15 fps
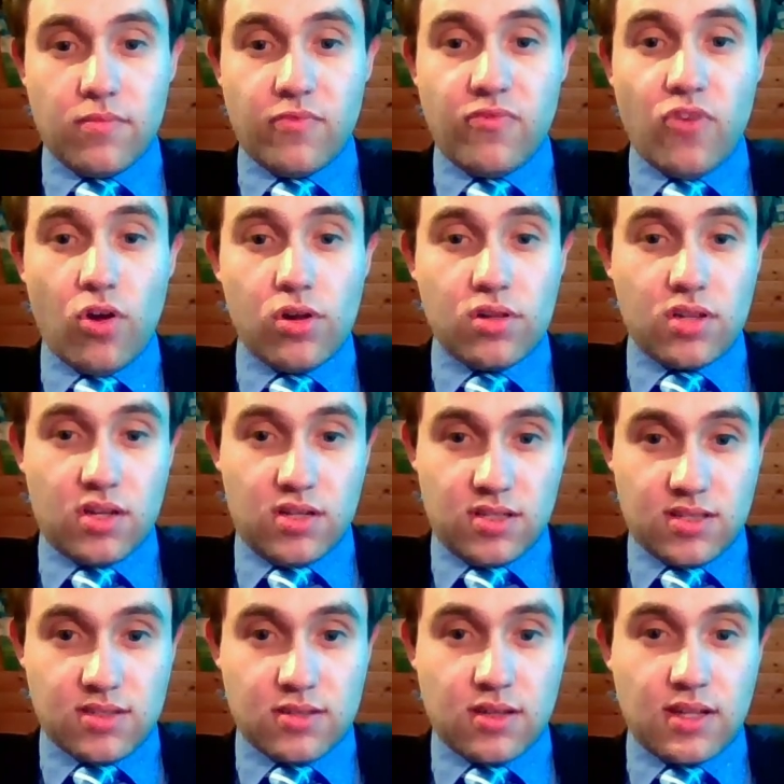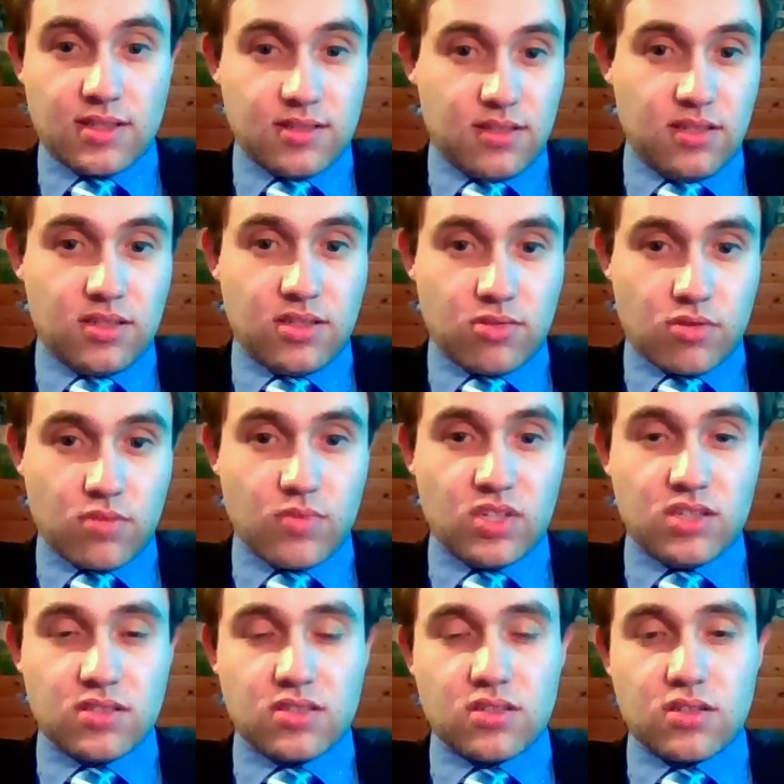Wöller's, that's the interior
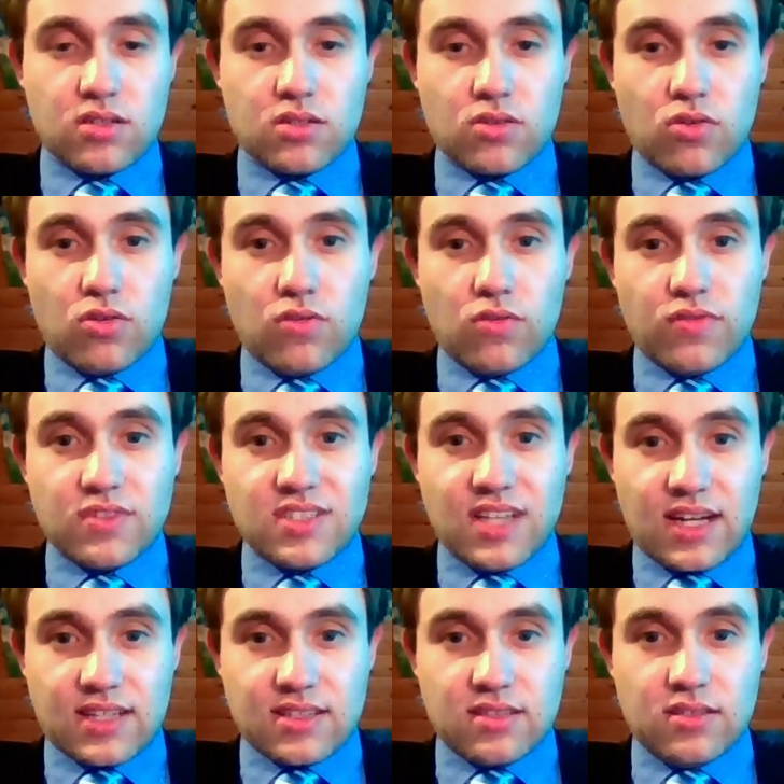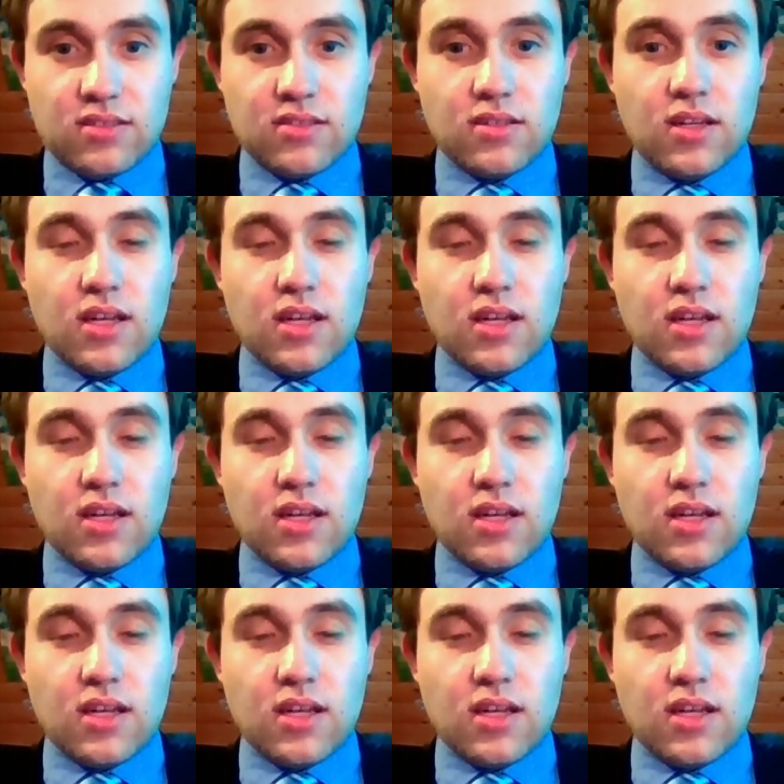minister of Sachsen,